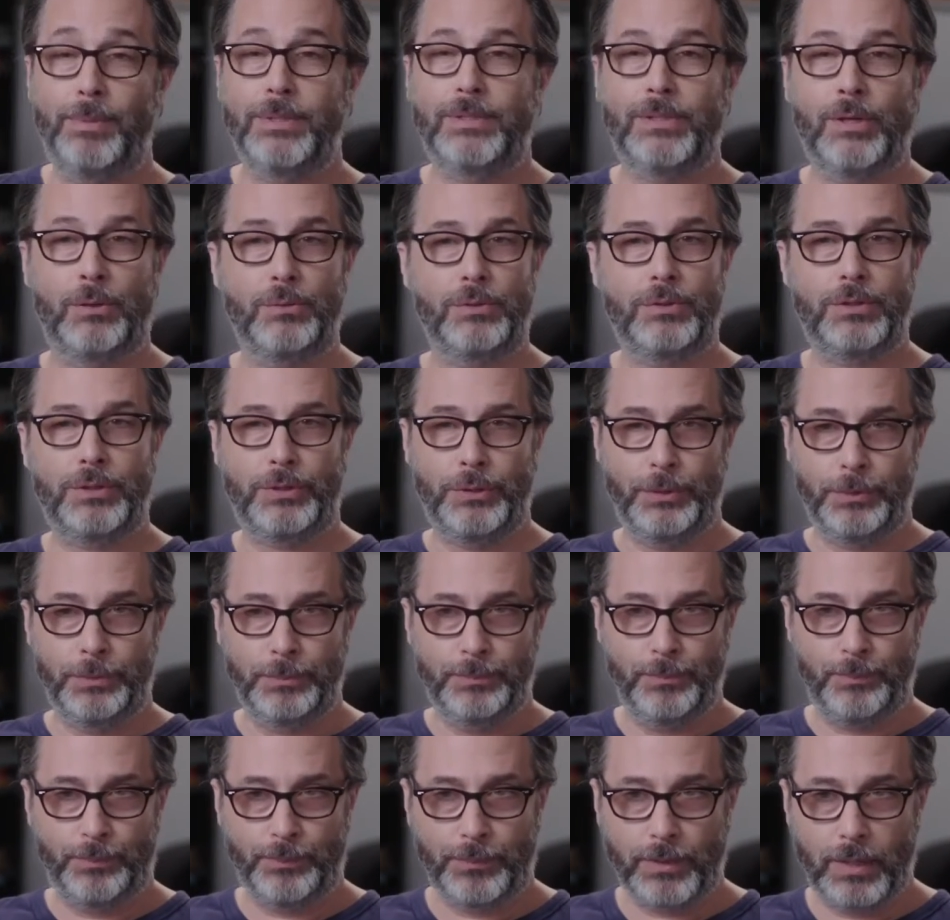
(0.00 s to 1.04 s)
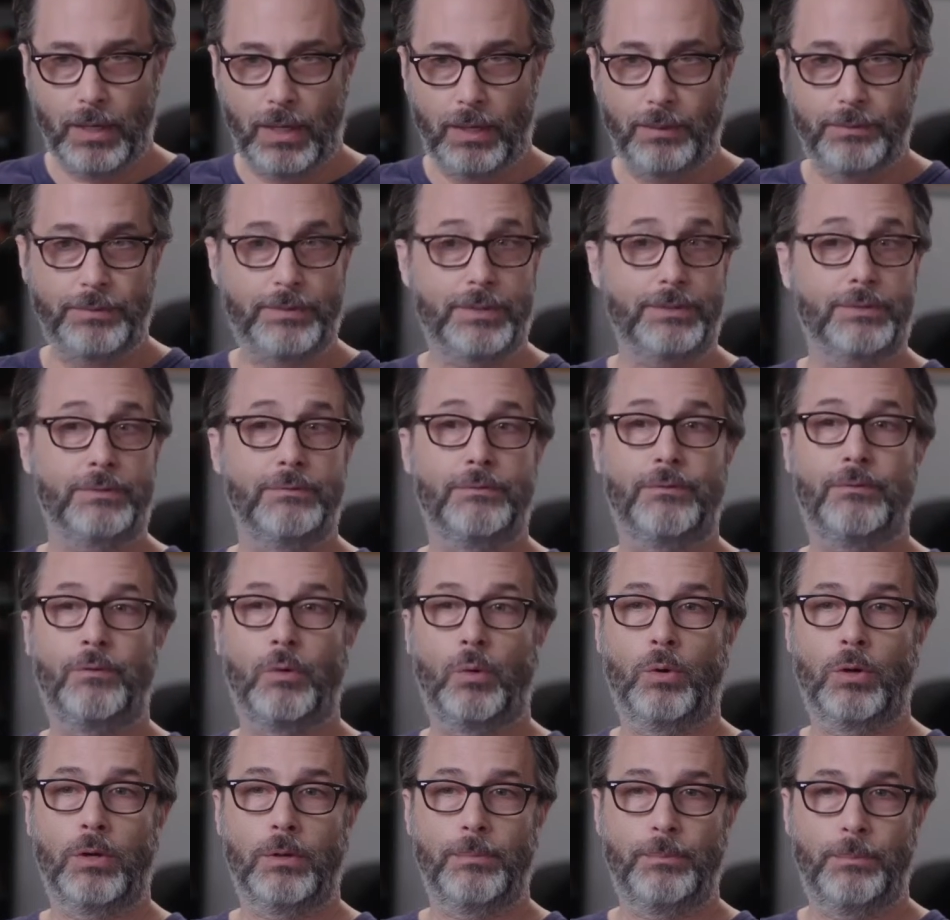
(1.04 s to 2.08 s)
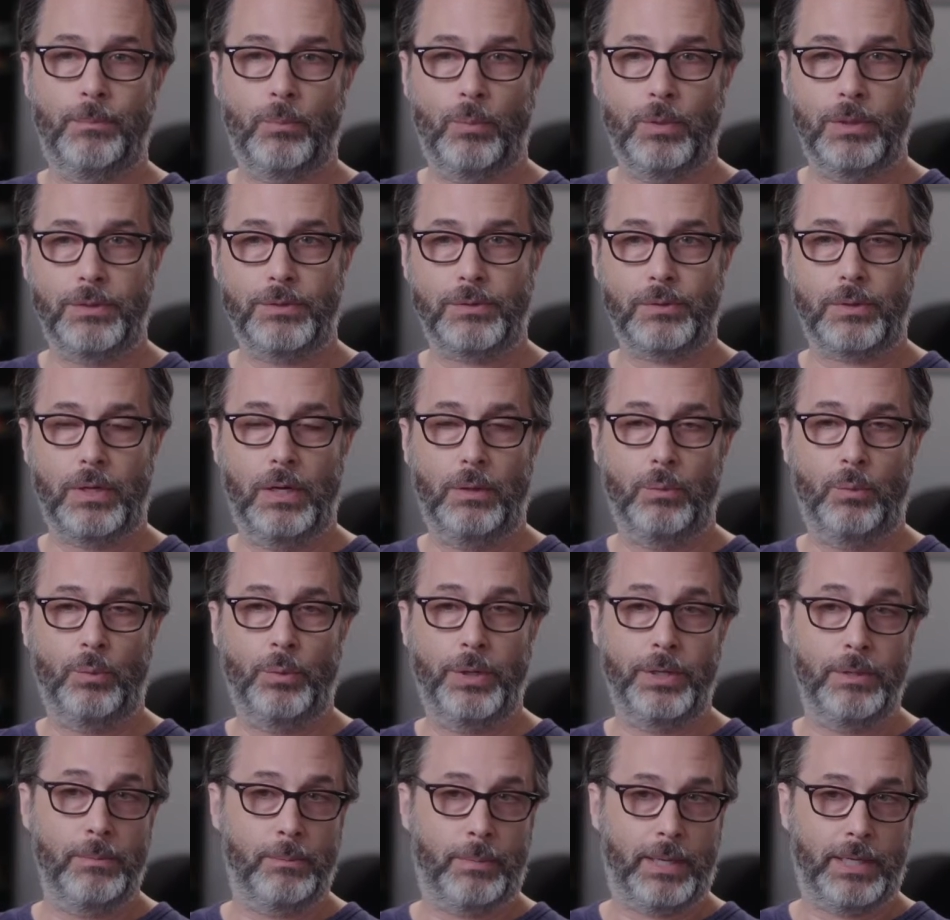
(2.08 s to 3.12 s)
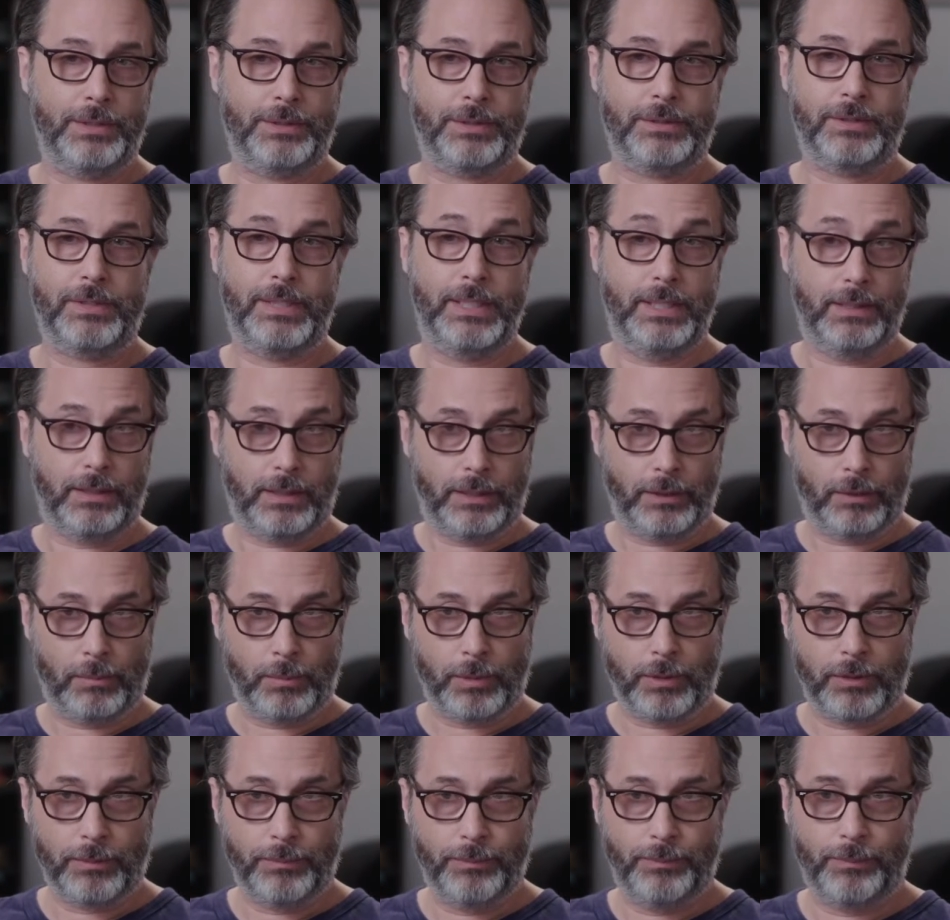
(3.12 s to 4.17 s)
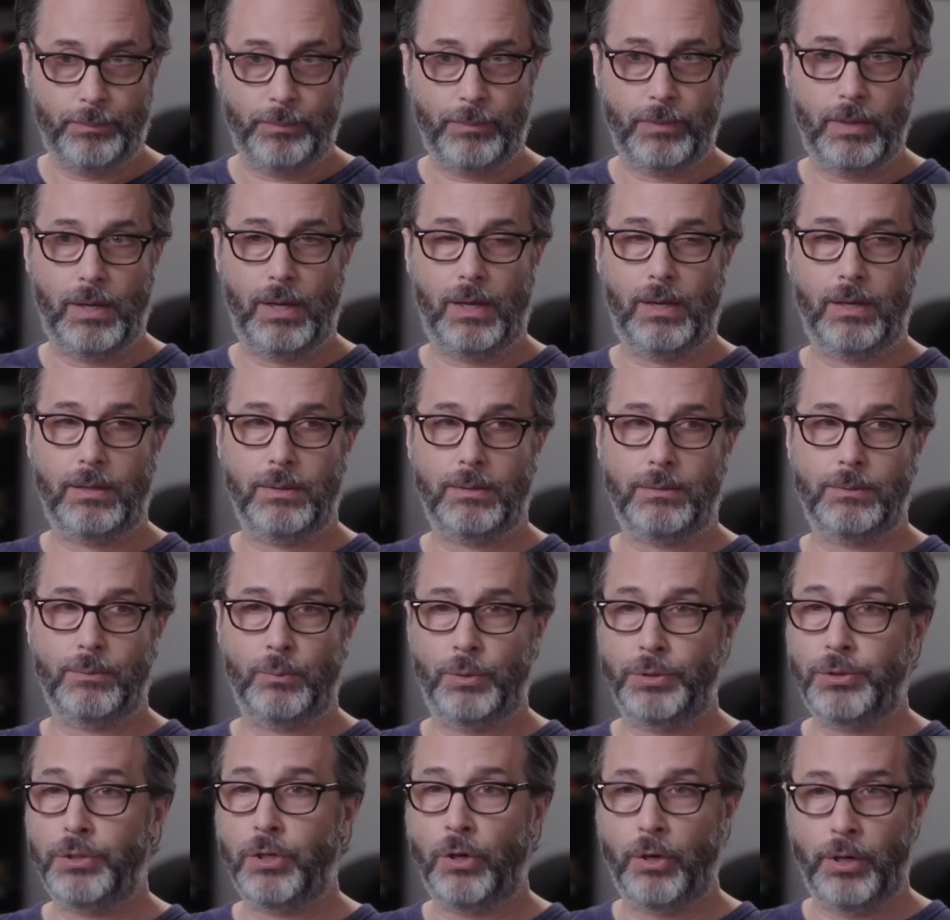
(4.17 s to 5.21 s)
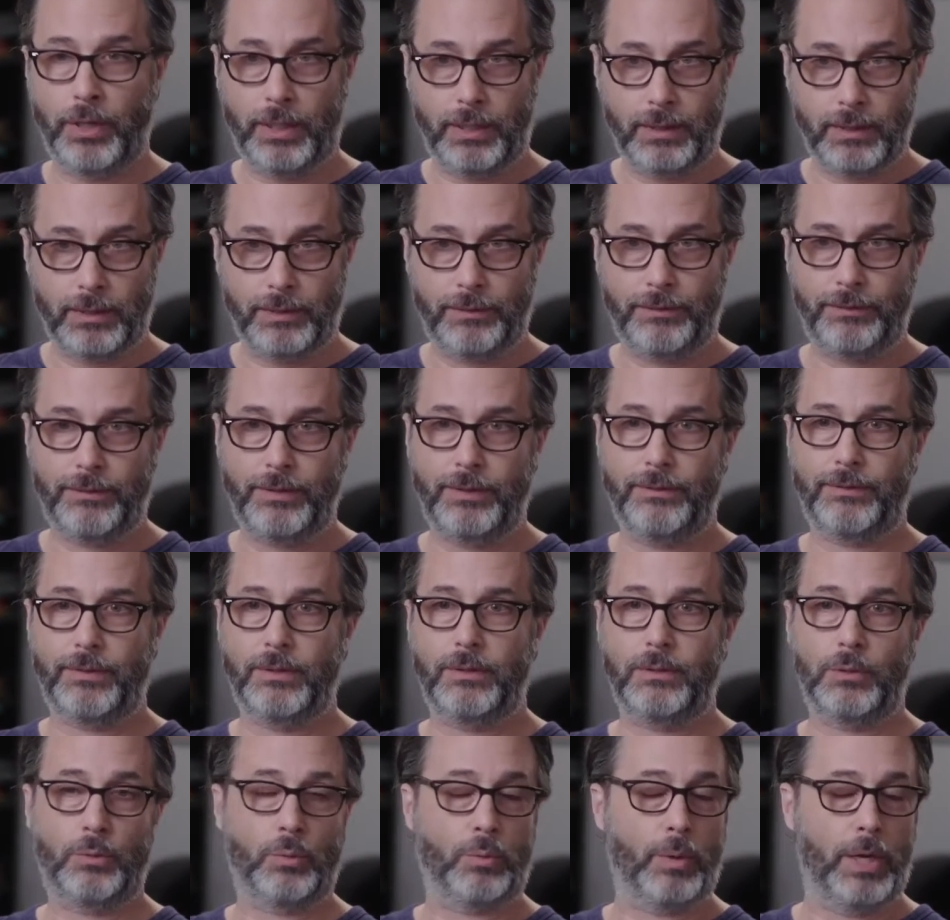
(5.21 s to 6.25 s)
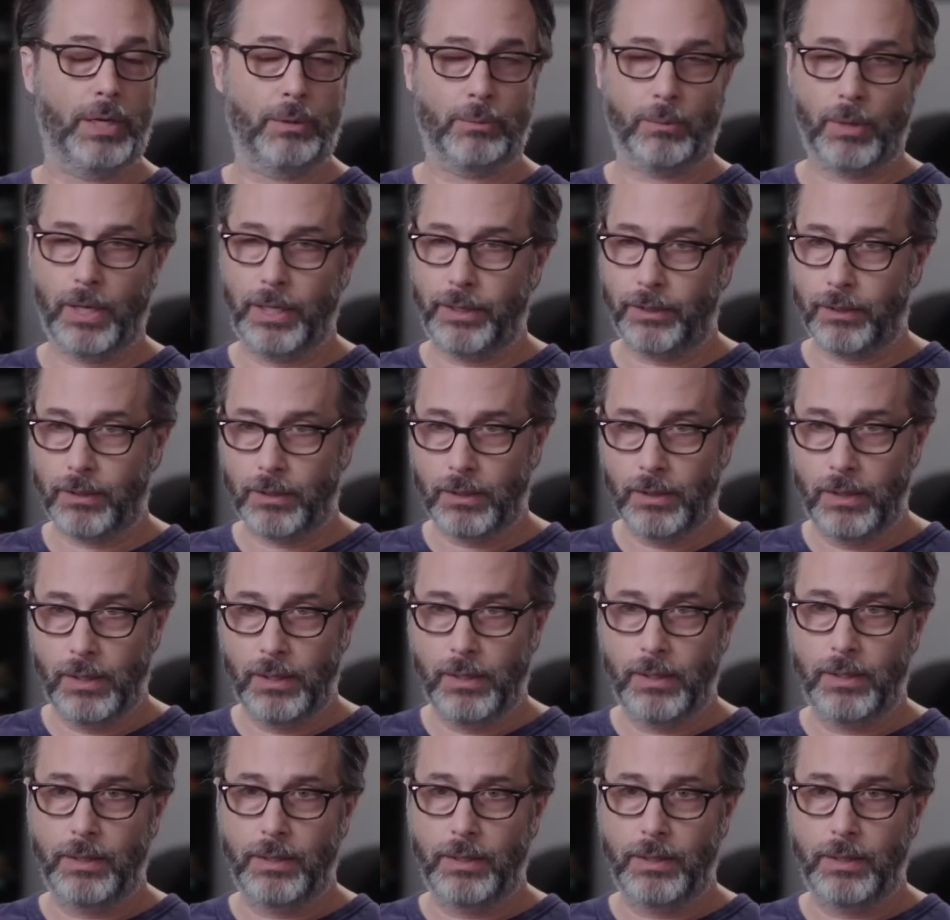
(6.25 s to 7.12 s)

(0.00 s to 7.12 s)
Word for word: Episode 2 of Season 4 was written by Justine Gillmer, uh, returning this season. Great writer.